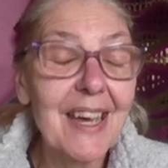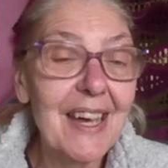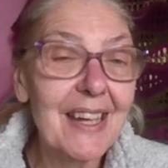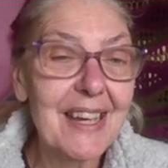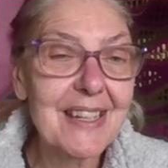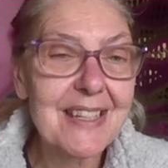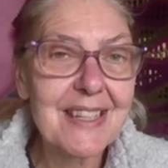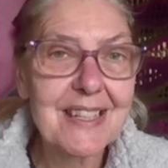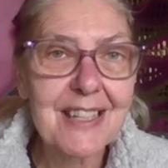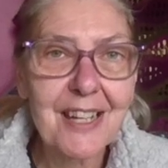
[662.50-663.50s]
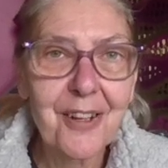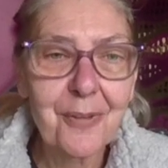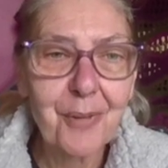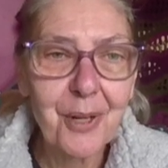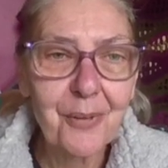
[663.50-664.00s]
And as I said on
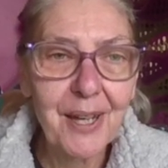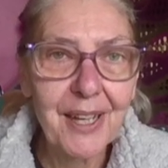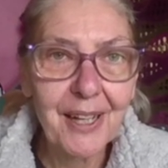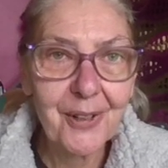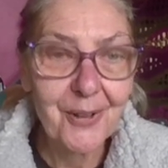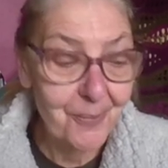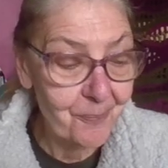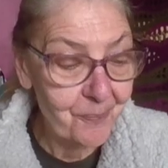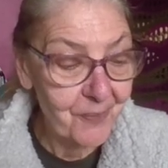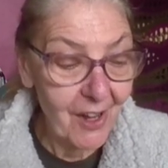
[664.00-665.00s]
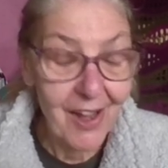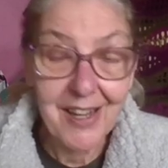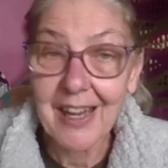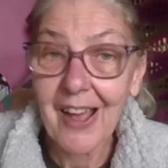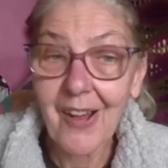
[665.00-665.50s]
my way out, I
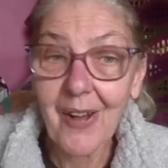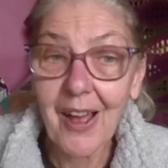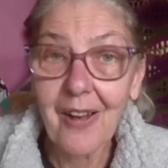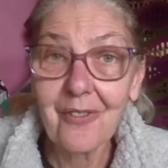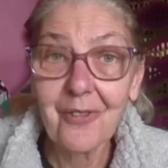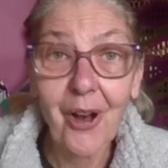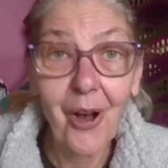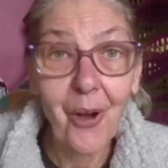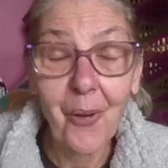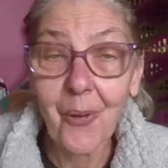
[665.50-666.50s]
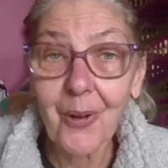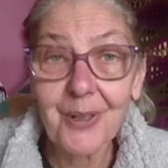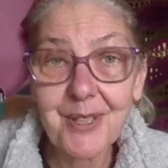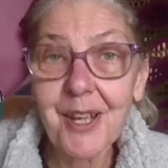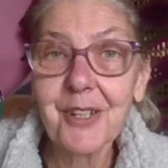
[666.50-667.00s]
now have a whole
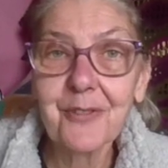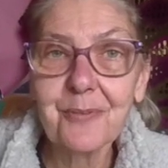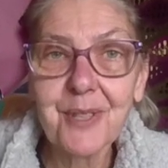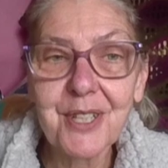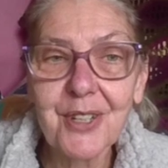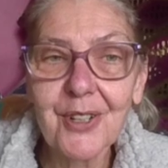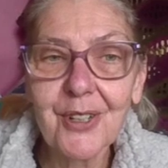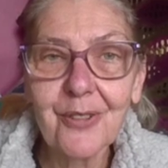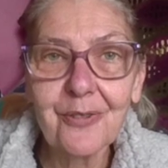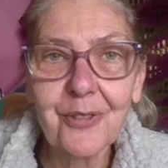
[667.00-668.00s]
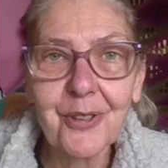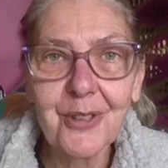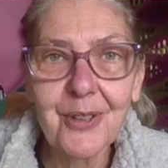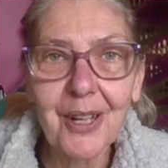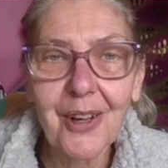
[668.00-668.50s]
ton of material for
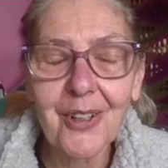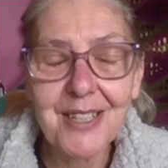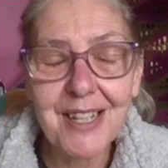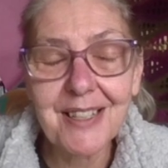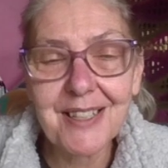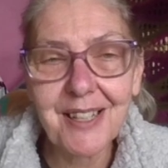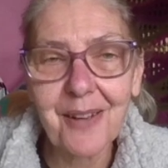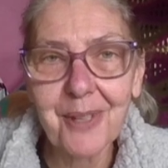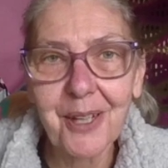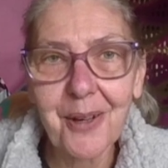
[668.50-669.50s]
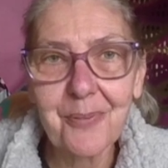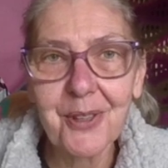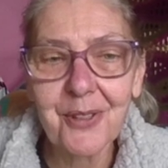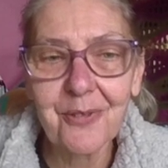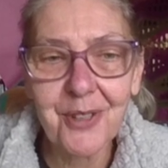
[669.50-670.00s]
new content coming up
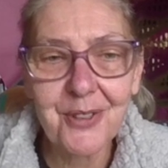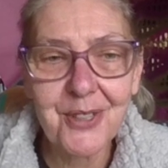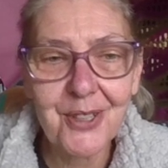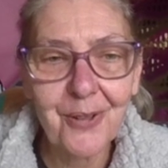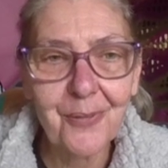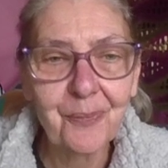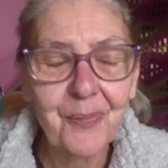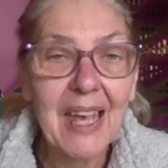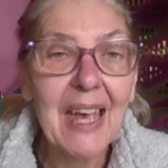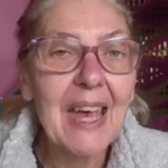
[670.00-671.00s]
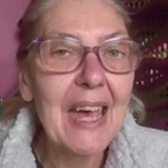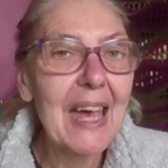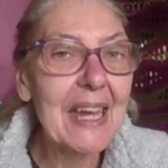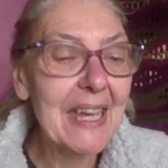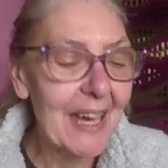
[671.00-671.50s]
in the future.
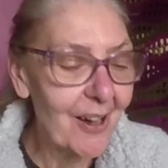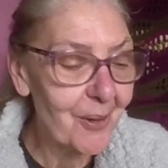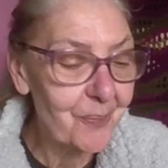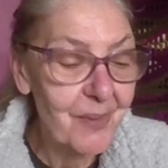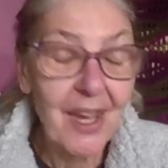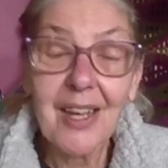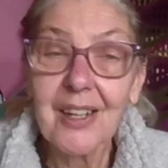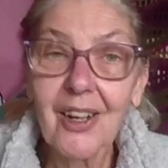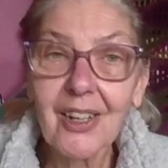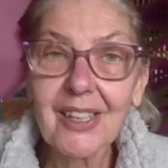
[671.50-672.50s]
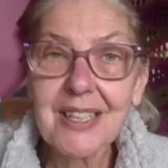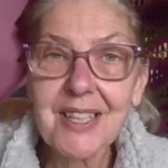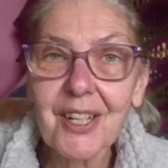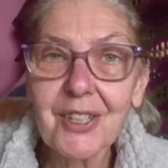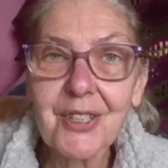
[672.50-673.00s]
Anyhow, not going to
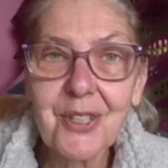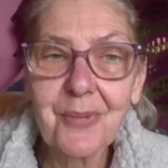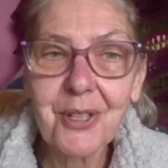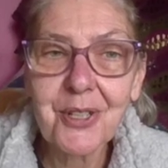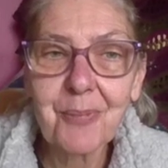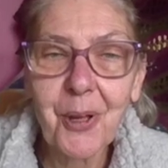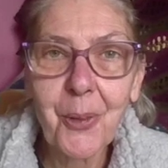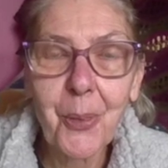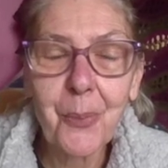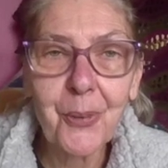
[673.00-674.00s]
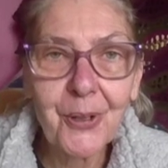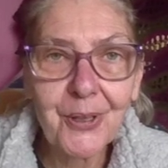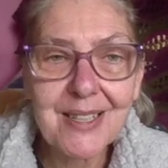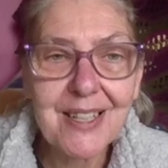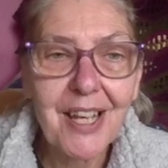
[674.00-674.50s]
tell you too much about the
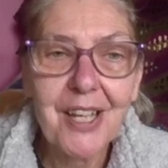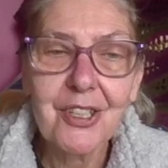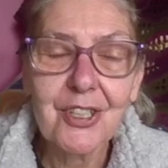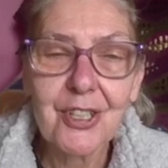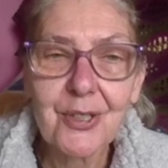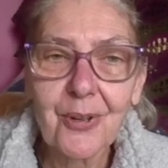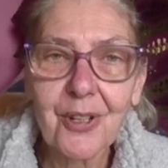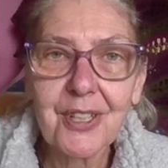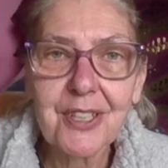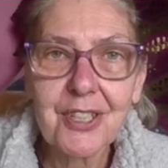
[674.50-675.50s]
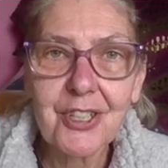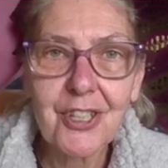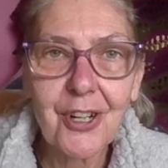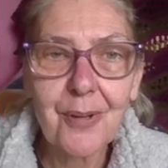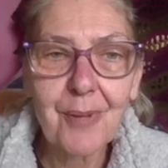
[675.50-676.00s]
books. Just wanted to
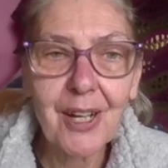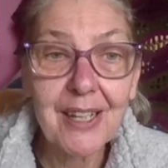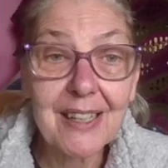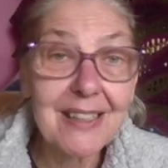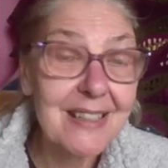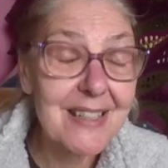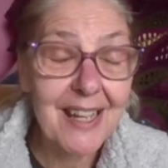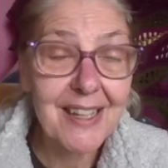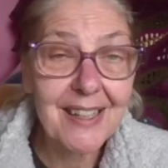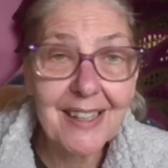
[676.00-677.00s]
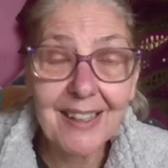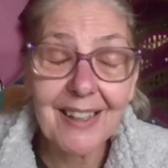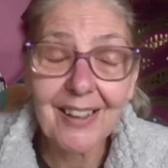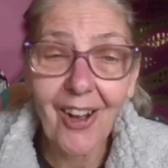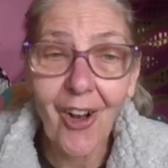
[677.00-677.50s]
share my exciting
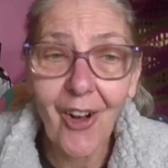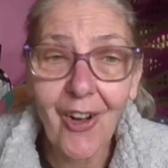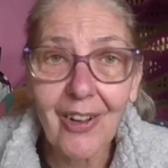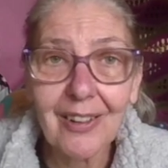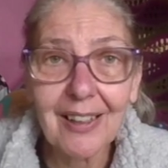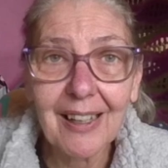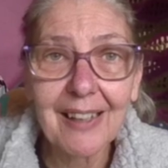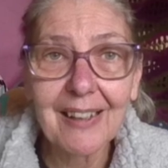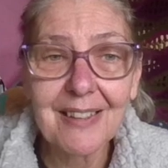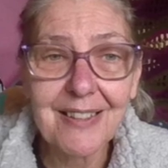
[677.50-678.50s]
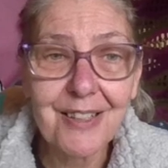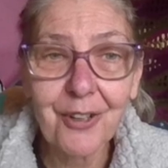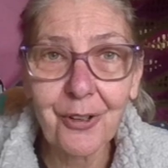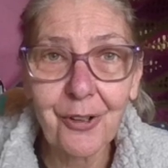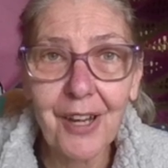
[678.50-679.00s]
haul and
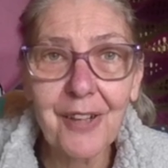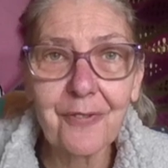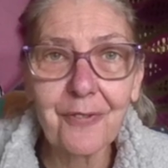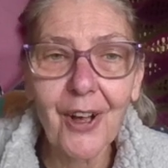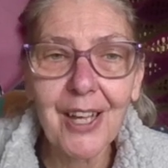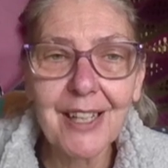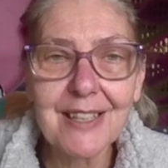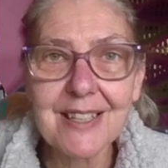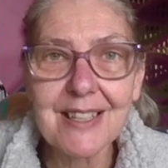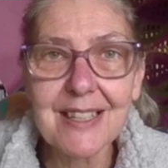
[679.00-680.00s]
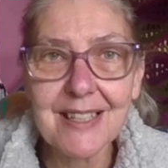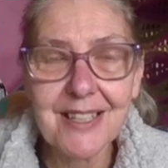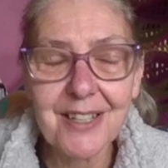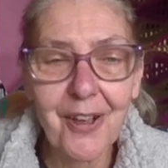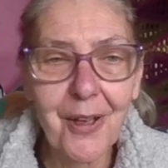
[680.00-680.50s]
great finds this
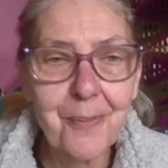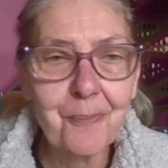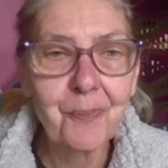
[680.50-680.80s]
time.